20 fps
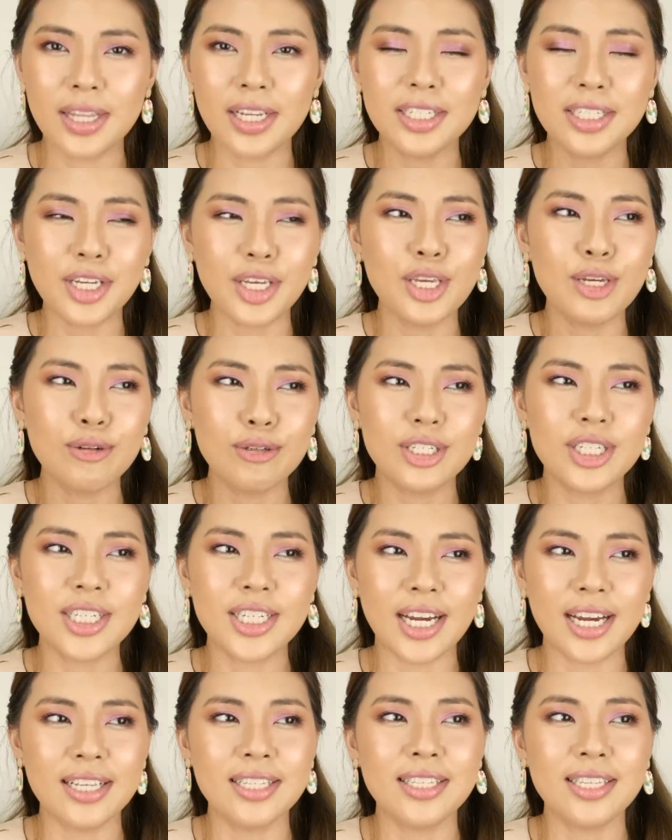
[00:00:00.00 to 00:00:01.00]
There's a huge
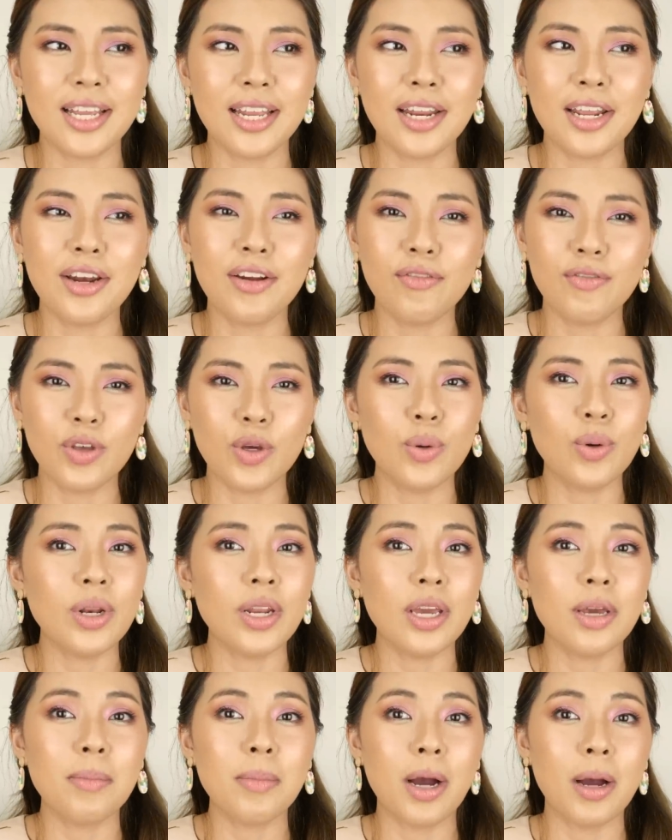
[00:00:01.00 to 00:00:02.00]
chance na na-review ko
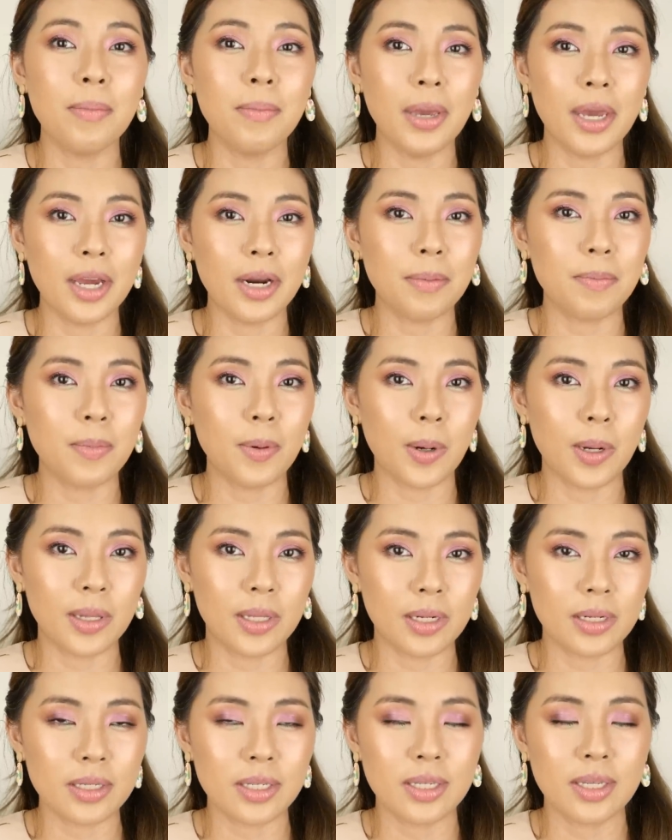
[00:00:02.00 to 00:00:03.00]
na yung mga makeup
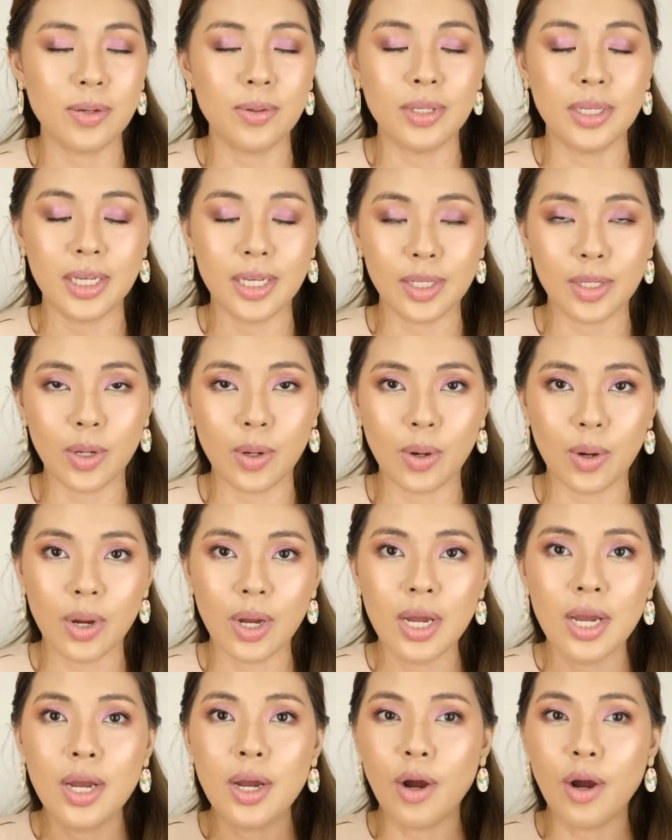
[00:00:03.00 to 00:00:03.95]
products ko dito